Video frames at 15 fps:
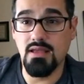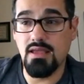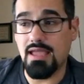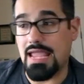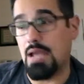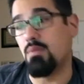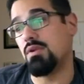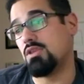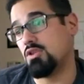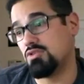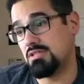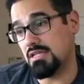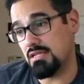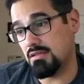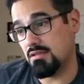And when you
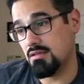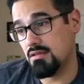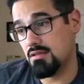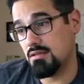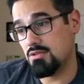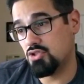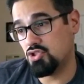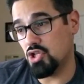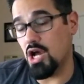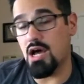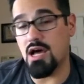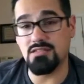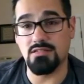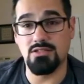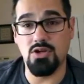did
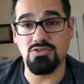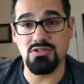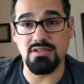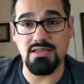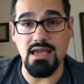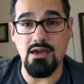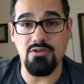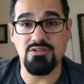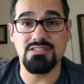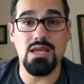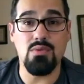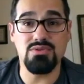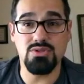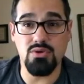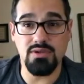Jaws and Close Encounters, that
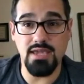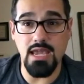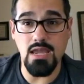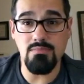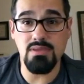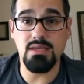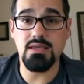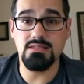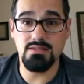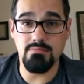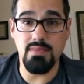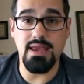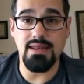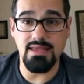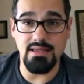was okay because you
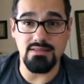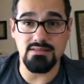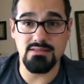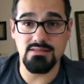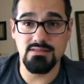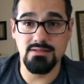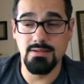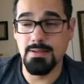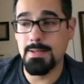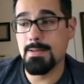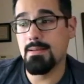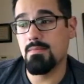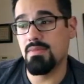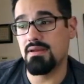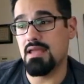made hits.
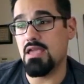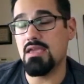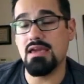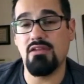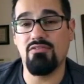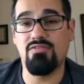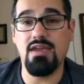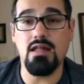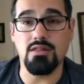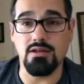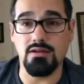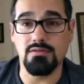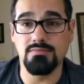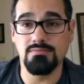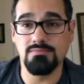But now you got a failure.